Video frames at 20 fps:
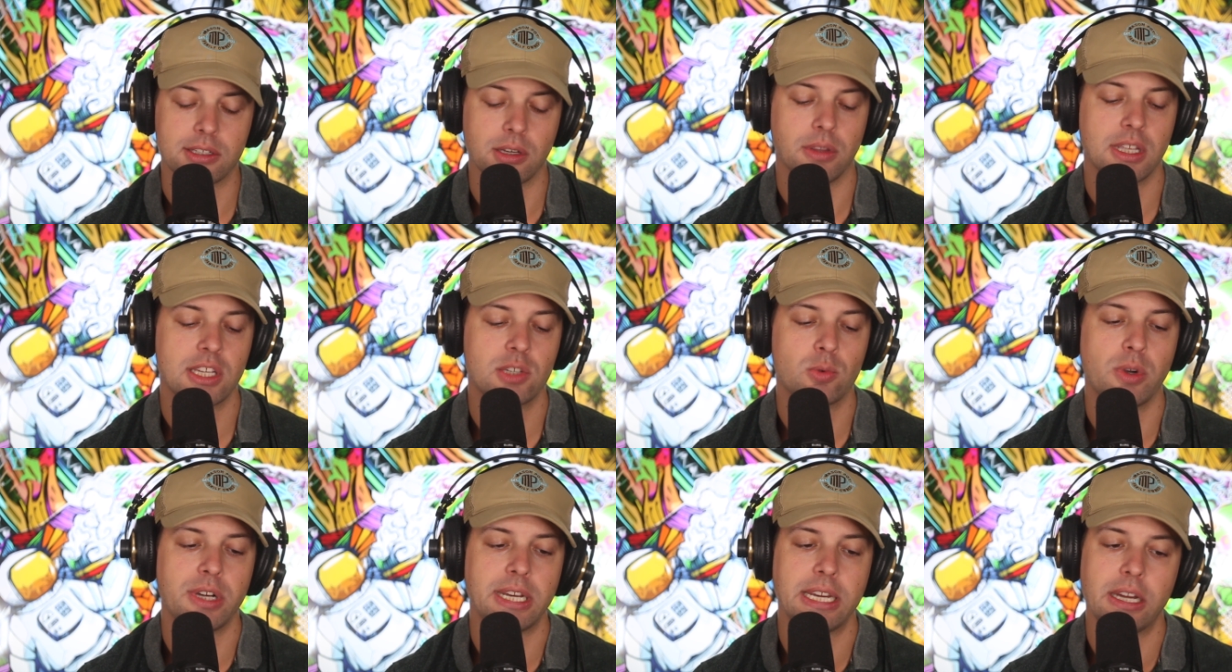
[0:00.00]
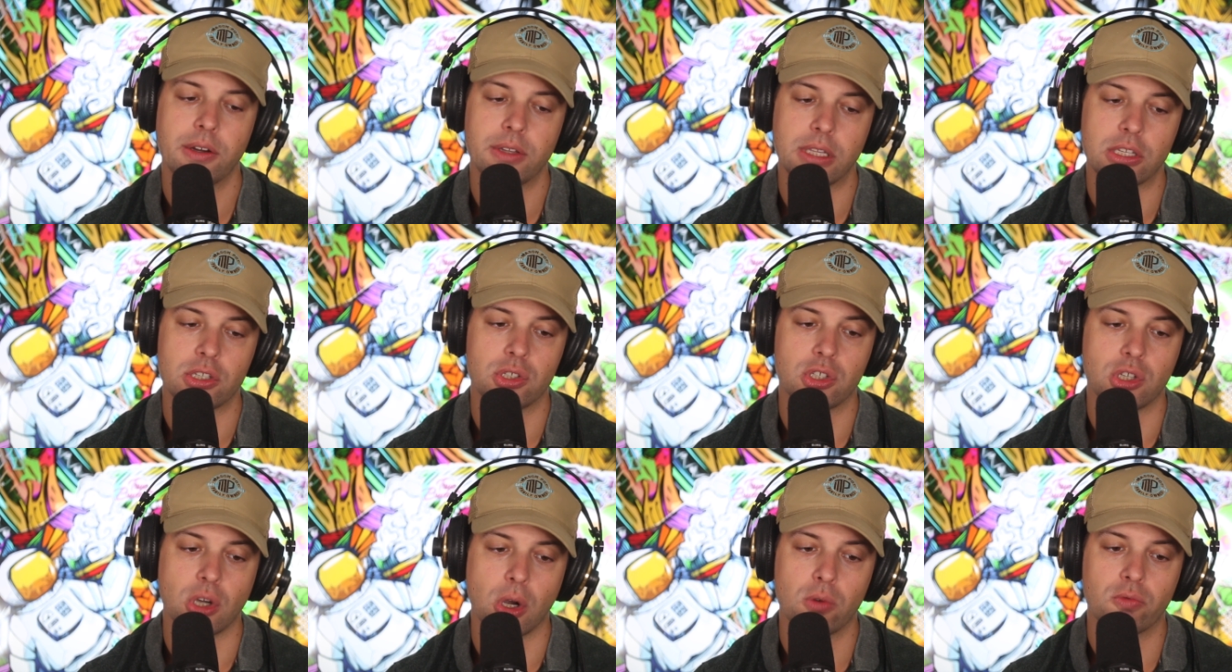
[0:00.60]
So this one here, this
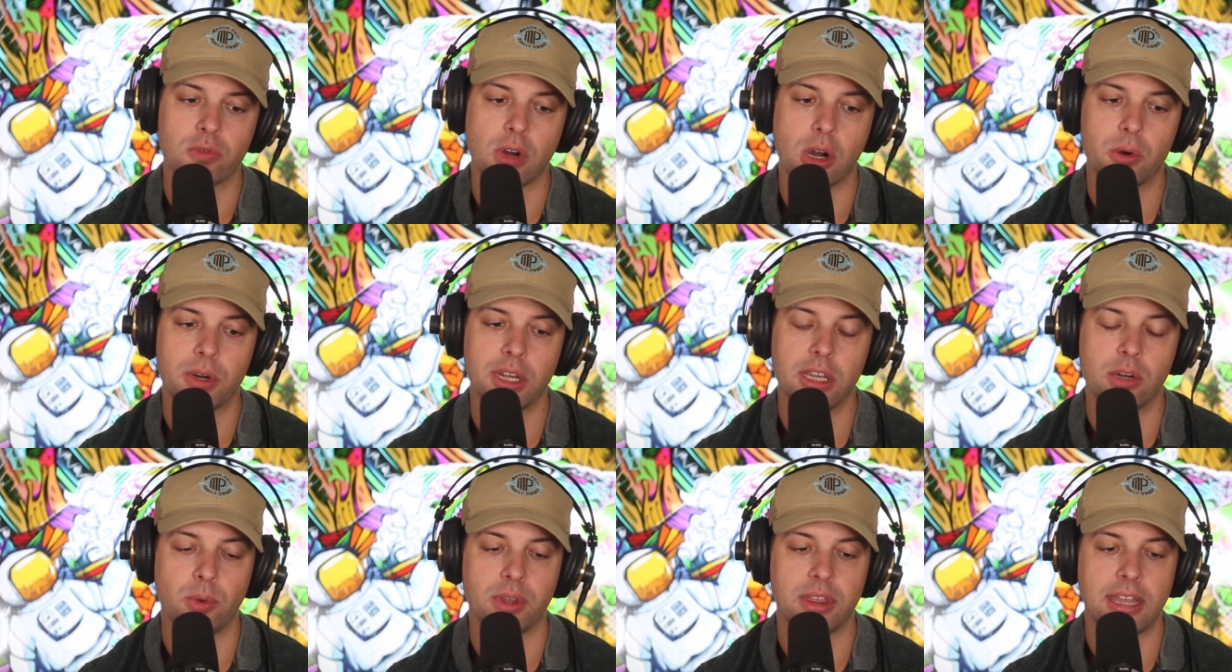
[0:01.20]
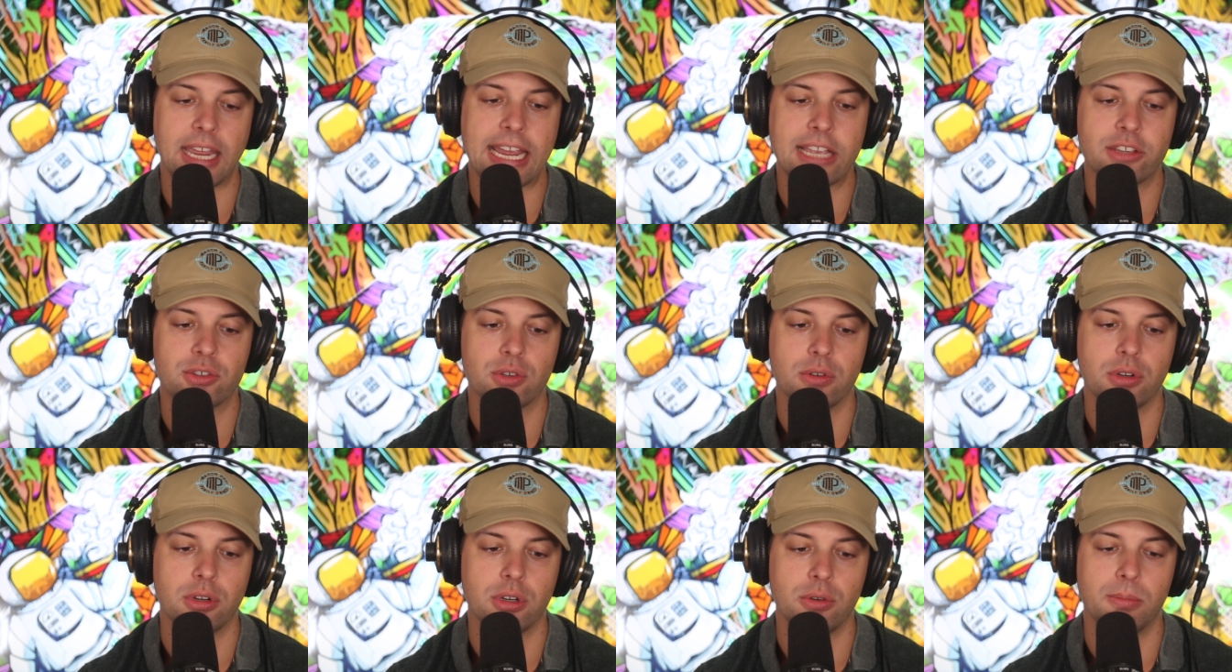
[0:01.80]
Joe Rogan with
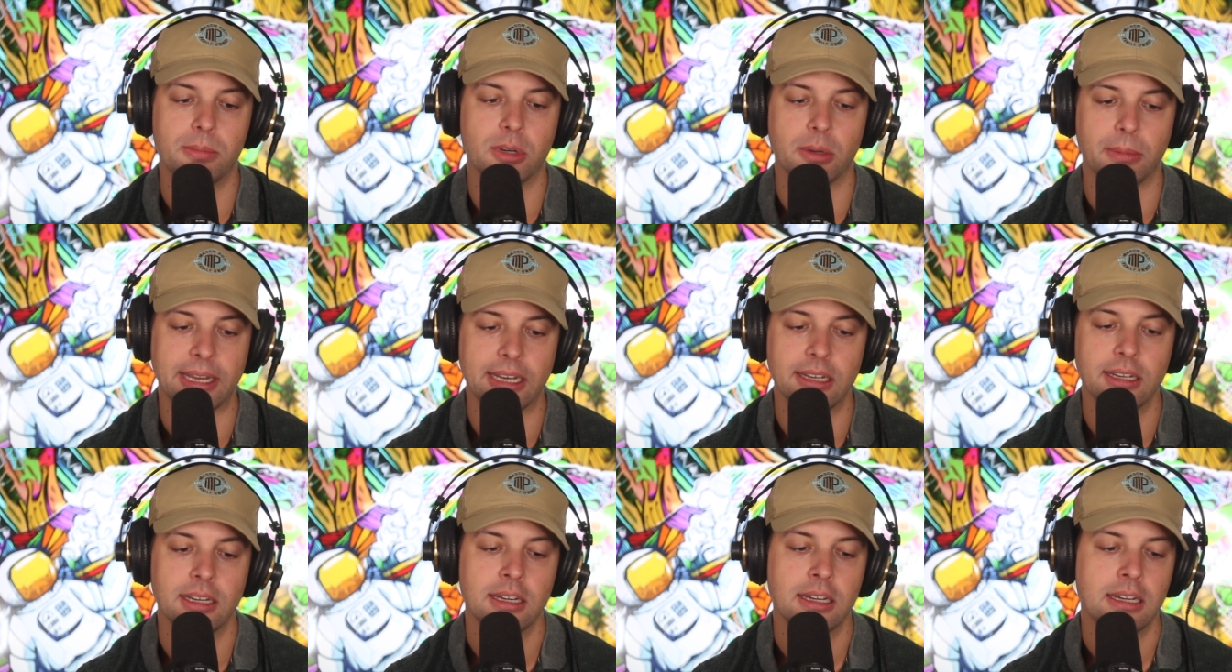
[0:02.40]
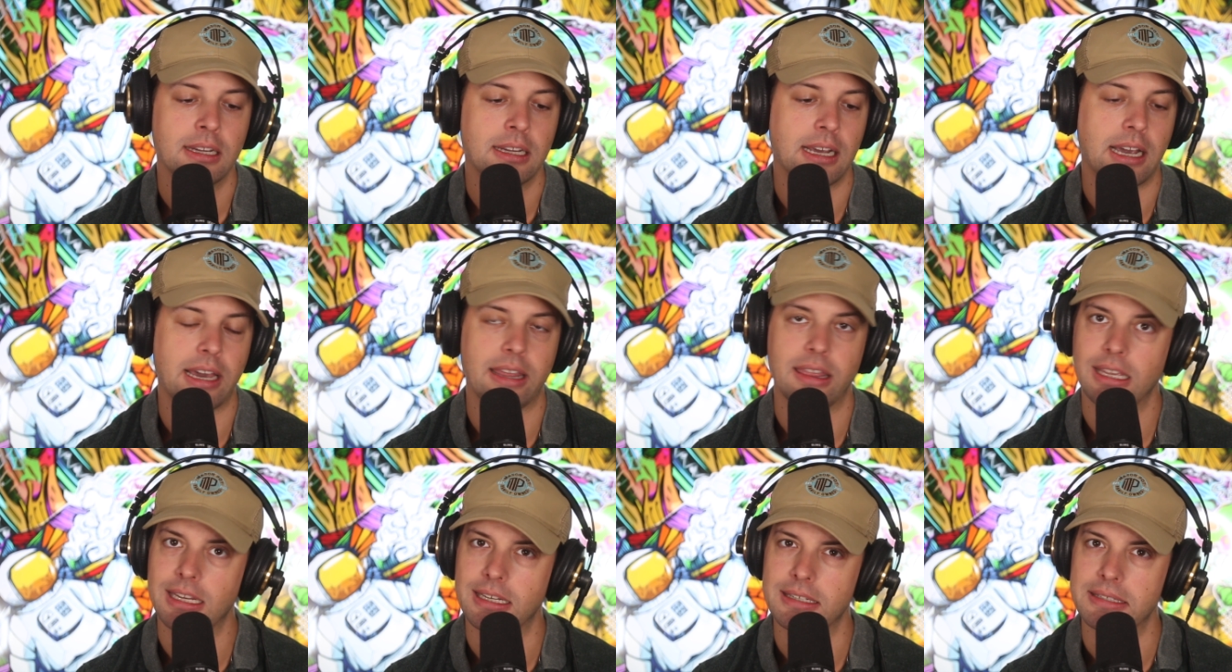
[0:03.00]
Andrew Huberman, I
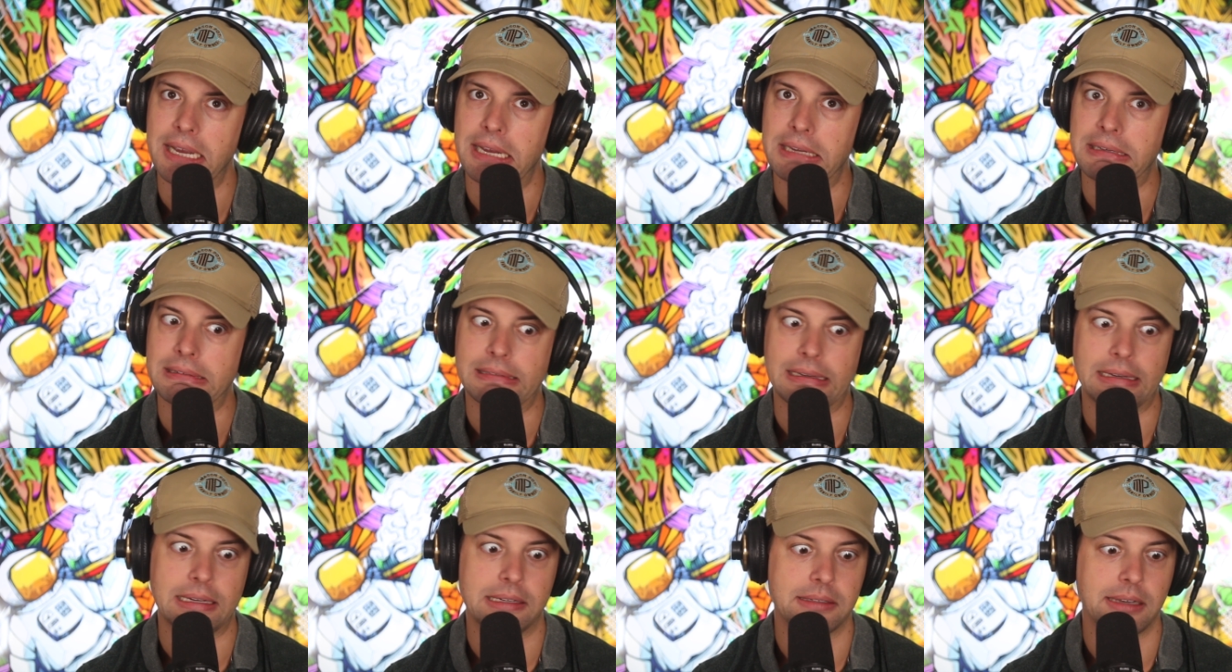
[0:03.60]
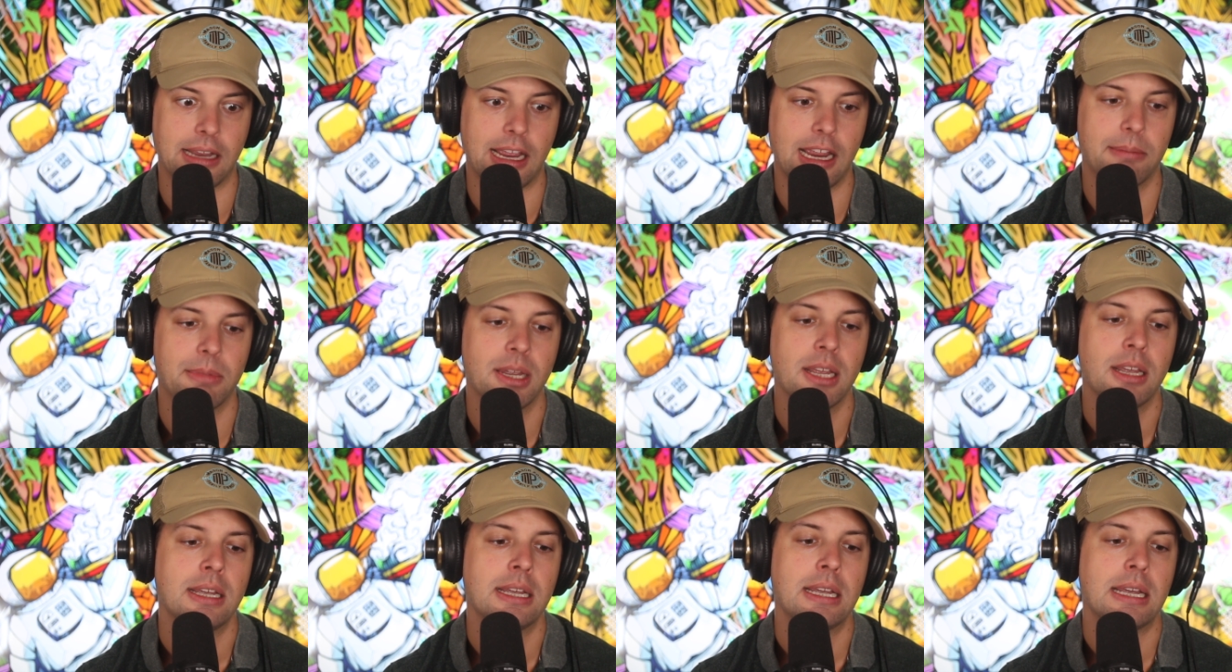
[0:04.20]
think is how you say his name.